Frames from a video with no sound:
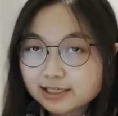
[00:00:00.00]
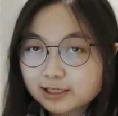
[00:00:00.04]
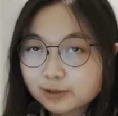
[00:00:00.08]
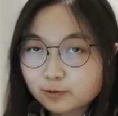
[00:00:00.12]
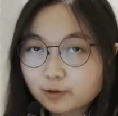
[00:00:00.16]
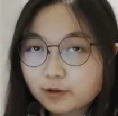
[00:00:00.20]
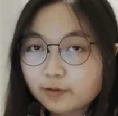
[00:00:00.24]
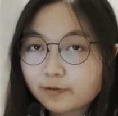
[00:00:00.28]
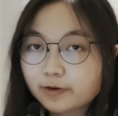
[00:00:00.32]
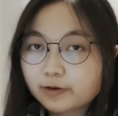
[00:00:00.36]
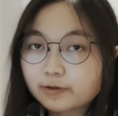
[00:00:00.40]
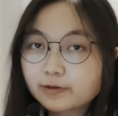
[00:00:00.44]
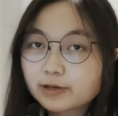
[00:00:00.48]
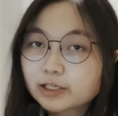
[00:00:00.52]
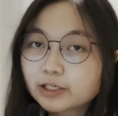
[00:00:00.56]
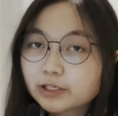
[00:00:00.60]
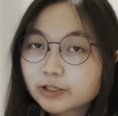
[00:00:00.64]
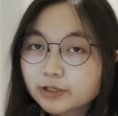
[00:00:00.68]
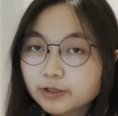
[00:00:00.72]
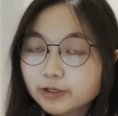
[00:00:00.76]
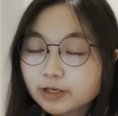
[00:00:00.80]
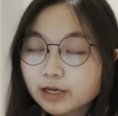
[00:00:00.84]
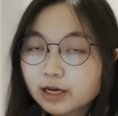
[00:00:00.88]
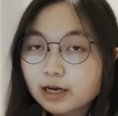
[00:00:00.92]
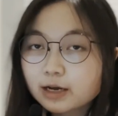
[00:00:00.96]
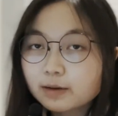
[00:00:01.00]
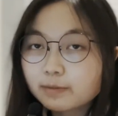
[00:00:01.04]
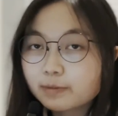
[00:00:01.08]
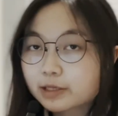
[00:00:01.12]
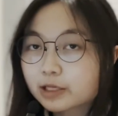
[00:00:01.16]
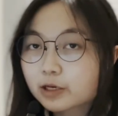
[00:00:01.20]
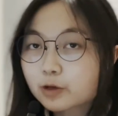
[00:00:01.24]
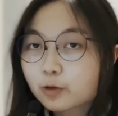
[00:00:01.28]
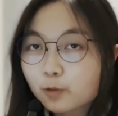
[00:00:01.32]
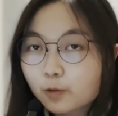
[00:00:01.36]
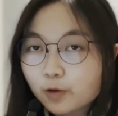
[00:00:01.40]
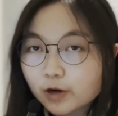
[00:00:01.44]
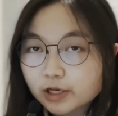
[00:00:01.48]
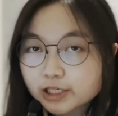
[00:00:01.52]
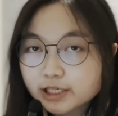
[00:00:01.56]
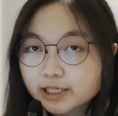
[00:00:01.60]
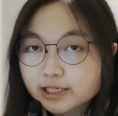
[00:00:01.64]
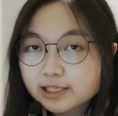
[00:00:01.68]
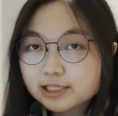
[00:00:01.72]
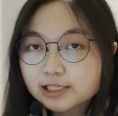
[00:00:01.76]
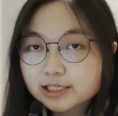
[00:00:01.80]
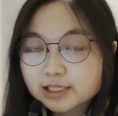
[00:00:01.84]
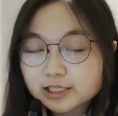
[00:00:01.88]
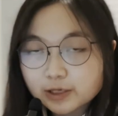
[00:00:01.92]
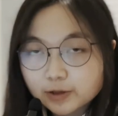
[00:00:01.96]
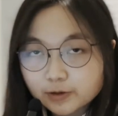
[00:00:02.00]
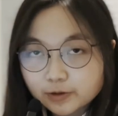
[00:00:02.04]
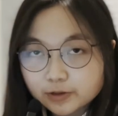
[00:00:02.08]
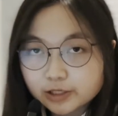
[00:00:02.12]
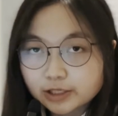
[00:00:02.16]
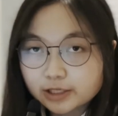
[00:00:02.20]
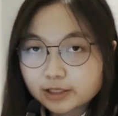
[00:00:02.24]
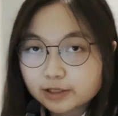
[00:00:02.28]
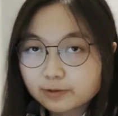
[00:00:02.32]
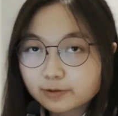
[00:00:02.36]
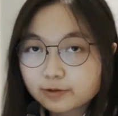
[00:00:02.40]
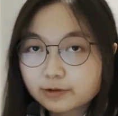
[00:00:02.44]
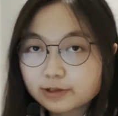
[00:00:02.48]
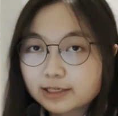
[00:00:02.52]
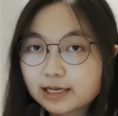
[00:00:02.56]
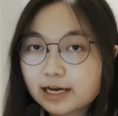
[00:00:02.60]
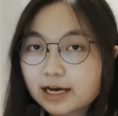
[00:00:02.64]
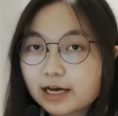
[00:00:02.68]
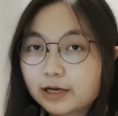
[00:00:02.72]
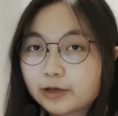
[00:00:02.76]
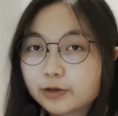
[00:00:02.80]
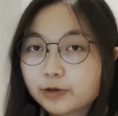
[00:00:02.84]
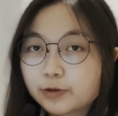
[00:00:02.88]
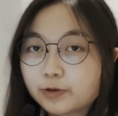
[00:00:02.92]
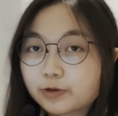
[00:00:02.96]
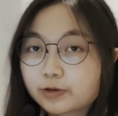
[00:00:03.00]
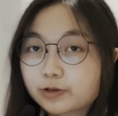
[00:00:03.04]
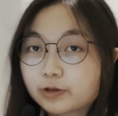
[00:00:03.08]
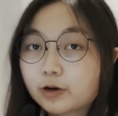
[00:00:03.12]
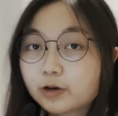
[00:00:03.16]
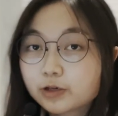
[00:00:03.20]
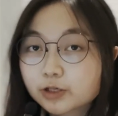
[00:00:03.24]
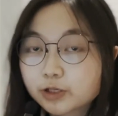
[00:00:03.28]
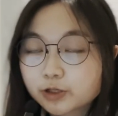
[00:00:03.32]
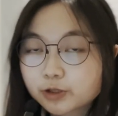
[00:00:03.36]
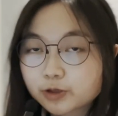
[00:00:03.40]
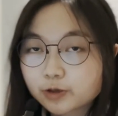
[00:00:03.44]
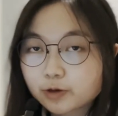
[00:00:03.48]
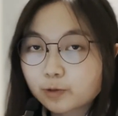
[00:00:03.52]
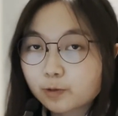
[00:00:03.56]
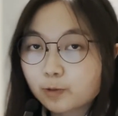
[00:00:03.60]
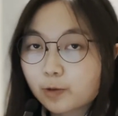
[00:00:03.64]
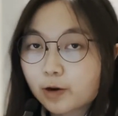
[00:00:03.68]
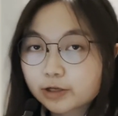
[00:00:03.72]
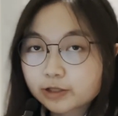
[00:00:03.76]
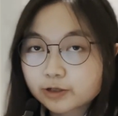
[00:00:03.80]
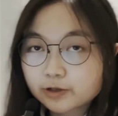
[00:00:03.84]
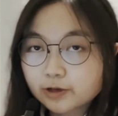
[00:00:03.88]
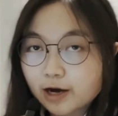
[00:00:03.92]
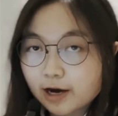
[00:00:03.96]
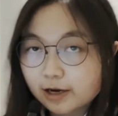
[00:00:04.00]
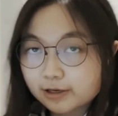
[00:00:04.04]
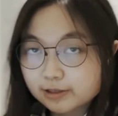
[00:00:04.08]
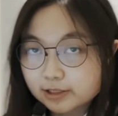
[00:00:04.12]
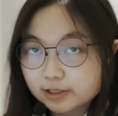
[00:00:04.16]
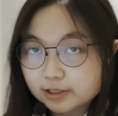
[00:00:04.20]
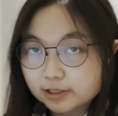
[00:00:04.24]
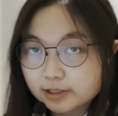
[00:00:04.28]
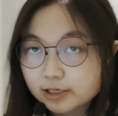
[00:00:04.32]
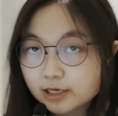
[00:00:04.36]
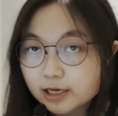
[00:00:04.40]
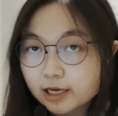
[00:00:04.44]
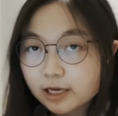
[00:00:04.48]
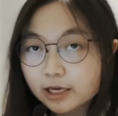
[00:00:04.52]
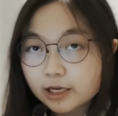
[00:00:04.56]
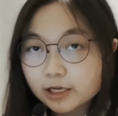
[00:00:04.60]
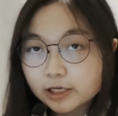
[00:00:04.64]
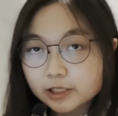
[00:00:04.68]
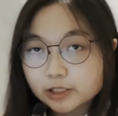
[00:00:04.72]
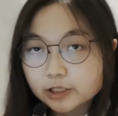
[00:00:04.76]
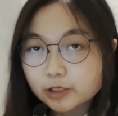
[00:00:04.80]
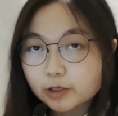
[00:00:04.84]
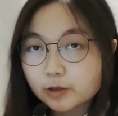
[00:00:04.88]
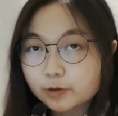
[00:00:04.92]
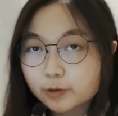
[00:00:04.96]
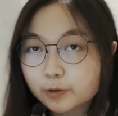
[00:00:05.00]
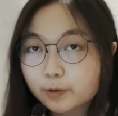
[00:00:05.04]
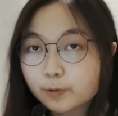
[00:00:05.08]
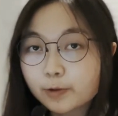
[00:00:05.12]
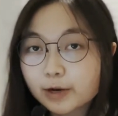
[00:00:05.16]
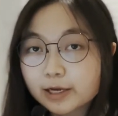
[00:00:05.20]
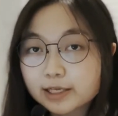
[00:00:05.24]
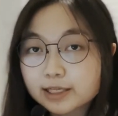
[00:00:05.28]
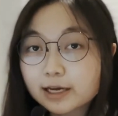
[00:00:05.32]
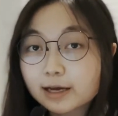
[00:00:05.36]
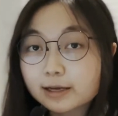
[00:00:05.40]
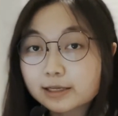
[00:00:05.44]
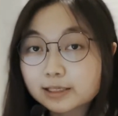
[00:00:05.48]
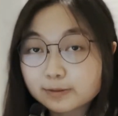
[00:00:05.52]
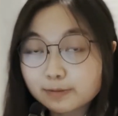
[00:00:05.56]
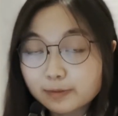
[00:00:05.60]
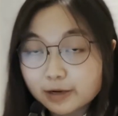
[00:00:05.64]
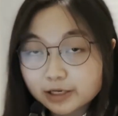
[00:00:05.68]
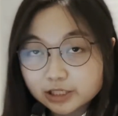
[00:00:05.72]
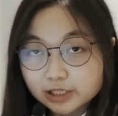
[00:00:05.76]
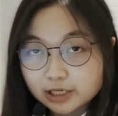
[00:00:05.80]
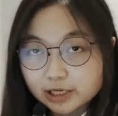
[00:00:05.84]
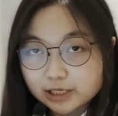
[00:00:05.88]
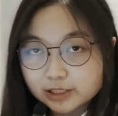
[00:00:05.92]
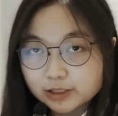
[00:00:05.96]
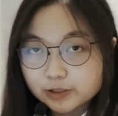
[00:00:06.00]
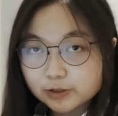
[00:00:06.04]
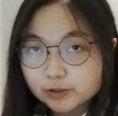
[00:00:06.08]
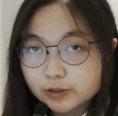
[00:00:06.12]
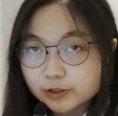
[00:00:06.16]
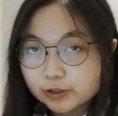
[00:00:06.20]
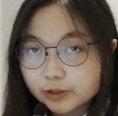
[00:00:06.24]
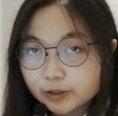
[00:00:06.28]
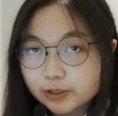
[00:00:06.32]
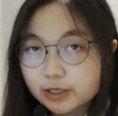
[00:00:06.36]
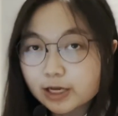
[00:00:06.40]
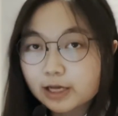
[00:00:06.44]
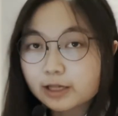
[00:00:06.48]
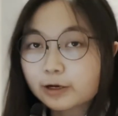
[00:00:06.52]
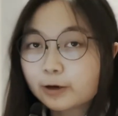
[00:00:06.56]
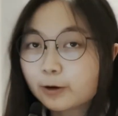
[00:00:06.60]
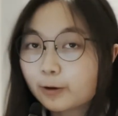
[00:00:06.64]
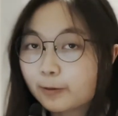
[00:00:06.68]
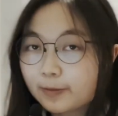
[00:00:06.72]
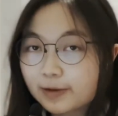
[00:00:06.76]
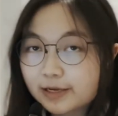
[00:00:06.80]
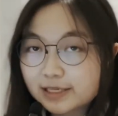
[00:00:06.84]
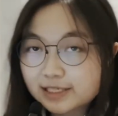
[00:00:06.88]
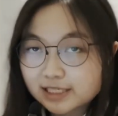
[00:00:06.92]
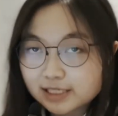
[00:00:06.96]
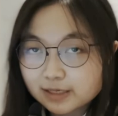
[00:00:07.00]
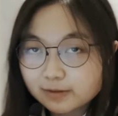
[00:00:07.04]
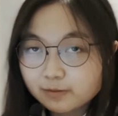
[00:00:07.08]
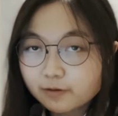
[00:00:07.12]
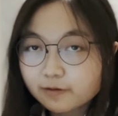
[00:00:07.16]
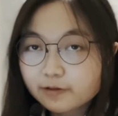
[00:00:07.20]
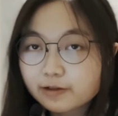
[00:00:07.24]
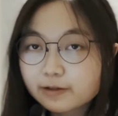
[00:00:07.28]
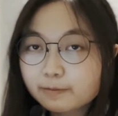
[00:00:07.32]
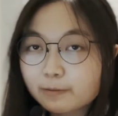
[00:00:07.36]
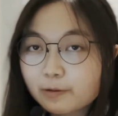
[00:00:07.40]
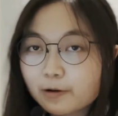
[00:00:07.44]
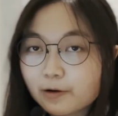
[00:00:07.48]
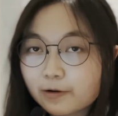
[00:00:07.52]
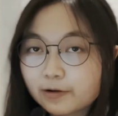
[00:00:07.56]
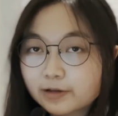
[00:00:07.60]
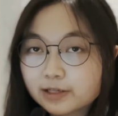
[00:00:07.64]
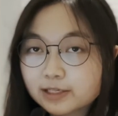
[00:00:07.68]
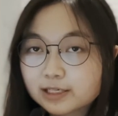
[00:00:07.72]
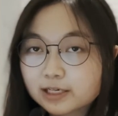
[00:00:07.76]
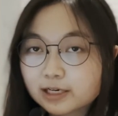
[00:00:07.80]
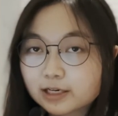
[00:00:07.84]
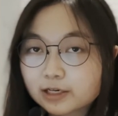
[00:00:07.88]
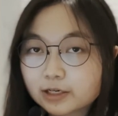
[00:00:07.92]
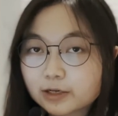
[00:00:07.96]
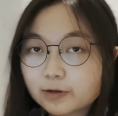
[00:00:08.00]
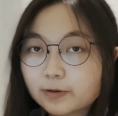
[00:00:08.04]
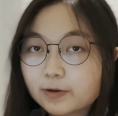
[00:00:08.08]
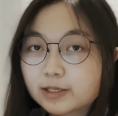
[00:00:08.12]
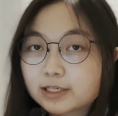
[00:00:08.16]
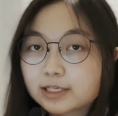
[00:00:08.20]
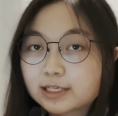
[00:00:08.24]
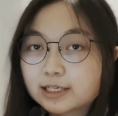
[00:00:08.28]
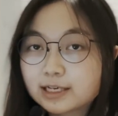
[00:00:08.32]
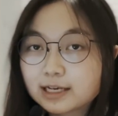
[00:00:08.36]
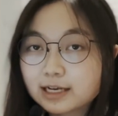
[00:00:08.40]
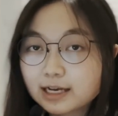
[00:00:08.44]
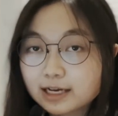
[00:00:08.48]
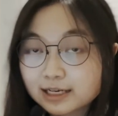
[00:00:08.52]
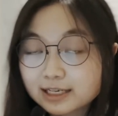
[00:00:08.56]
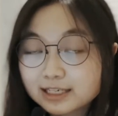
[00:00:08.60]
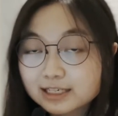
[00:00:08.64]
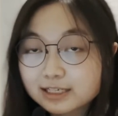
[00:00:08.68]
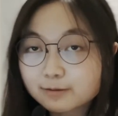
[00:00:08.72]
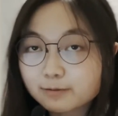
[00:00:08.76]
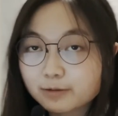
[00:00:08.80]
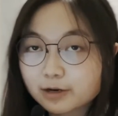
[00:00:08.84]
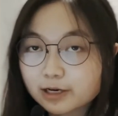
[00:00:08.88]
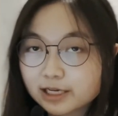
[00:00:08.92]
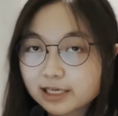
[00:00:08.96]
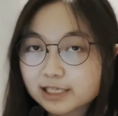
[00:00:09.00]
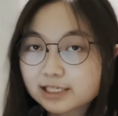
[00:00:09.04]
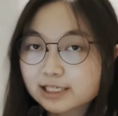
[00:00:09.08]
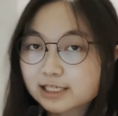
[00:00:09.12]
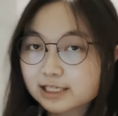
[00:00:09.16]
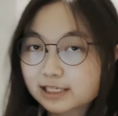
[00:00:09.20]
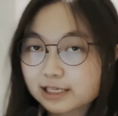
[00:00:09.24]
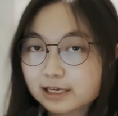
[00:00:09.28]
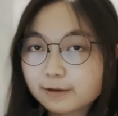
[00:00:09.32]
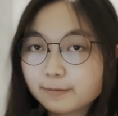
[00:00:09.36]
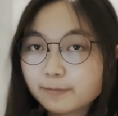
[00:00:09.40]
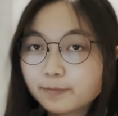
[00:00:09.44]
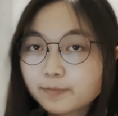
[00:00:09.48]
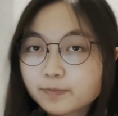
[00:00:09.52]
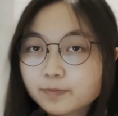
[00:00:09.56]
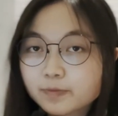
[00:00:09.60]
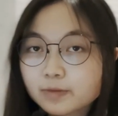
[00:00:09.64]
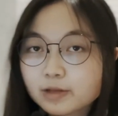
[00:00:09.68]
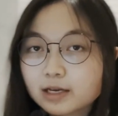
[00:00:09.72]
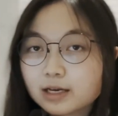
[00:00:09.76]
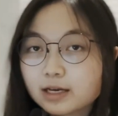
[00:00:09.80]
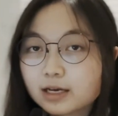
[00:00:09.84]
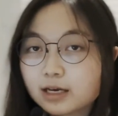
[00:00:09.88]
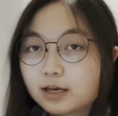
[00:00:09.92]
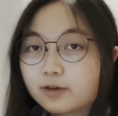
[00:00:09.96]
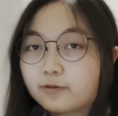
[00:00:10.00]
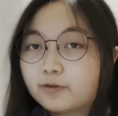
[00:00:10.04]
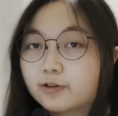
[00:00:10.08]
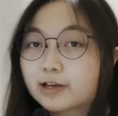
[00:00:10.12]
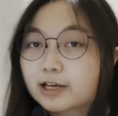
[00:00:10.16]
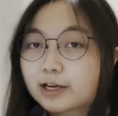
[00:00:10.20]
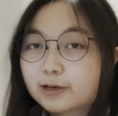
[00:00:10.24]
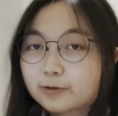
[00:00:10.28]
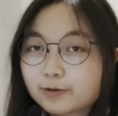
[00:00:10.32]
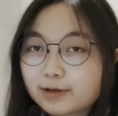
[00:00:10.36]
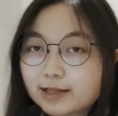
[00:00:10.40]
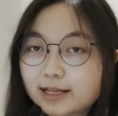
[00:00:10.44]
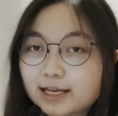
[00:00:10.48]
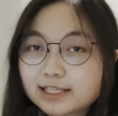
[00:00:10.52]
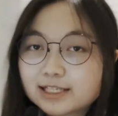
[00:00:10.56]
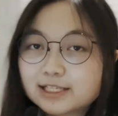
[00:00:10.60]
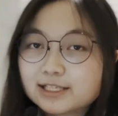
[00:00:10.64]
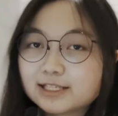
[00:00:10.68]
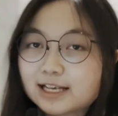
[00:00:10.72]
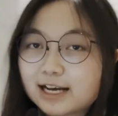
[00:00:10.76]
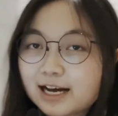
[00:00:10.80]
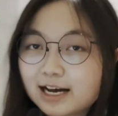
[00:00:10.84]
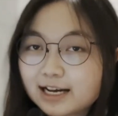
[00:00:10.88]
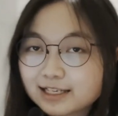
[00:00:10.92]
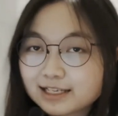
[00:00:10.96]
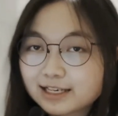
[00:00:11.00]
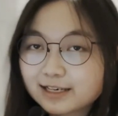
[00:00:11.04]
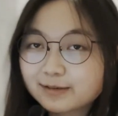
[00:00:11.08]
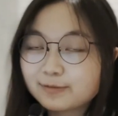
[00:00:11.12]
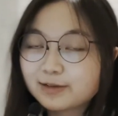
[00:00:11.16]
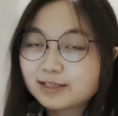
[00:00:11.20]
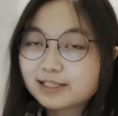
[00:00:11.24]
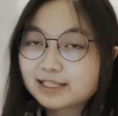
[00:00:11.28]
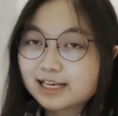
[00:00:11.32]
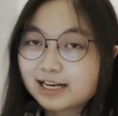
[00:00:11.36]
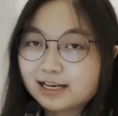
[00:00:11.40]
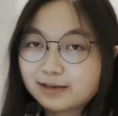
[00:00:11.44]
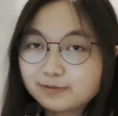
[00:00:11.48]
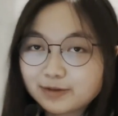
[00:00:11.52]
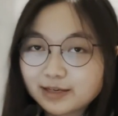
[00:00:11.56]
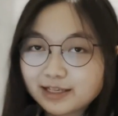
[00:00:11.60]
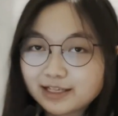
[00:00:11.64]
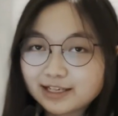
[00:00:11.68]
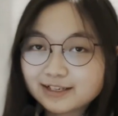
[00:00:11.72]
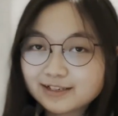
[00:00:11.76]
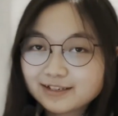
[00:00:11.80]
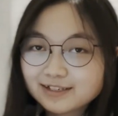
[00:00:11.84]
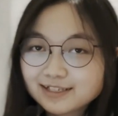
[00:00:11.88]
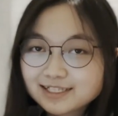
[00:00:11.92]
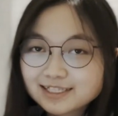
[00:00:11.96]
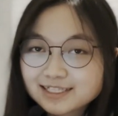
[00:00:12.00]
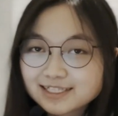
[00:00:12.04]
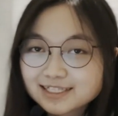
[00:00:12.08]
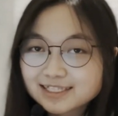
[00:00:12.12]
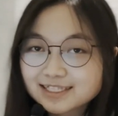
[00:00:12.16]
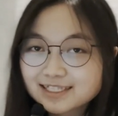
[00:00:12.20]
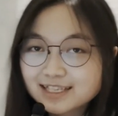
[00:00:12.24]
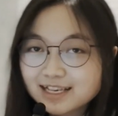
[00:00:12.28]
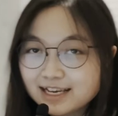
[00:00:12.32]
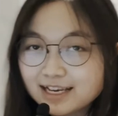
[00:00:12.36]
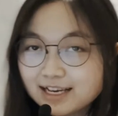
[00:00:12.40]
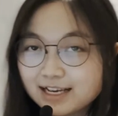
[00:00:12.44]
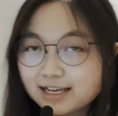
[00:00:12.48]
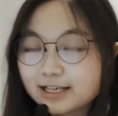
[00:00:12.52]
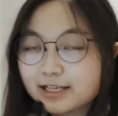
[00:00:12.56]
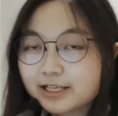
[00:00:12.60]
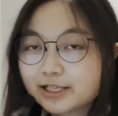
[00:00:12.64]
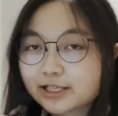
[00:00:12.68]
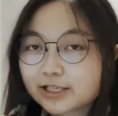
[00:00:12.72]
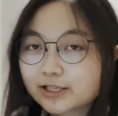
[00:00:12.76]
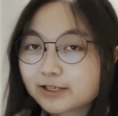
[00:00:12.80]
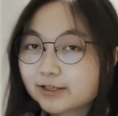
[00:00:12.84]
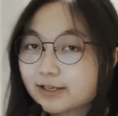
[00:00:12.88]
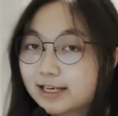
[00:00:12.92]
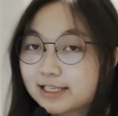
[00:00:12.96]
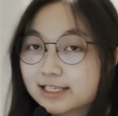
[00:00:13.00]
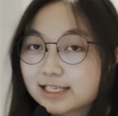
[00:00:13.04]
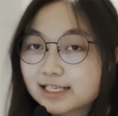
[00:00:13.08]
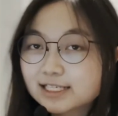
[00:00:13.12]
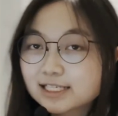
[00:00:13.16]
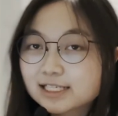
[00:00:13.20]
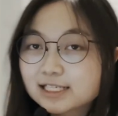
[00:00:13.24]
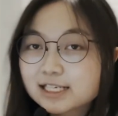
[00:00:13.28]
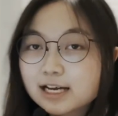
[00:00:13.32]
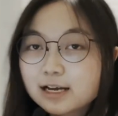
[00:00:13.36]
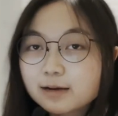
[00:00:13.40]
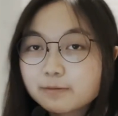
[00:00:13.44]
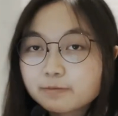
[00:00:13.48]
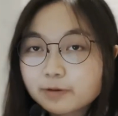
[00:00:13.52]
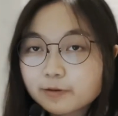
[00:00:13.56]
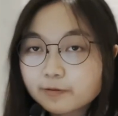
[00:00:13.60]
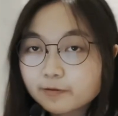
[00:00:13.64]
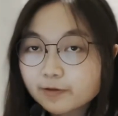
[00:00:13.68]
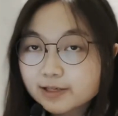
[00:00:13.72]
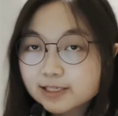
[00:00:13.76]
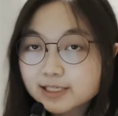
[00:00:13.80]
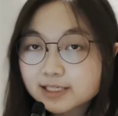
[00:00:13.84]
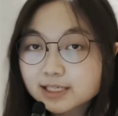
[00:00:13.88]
is referring to, but the question is so general that you're not sure what to answer. So you write as much as you could and hoping some of the points are going to hit the marking scheme. If you can relate to that, comment down below. Try this. Before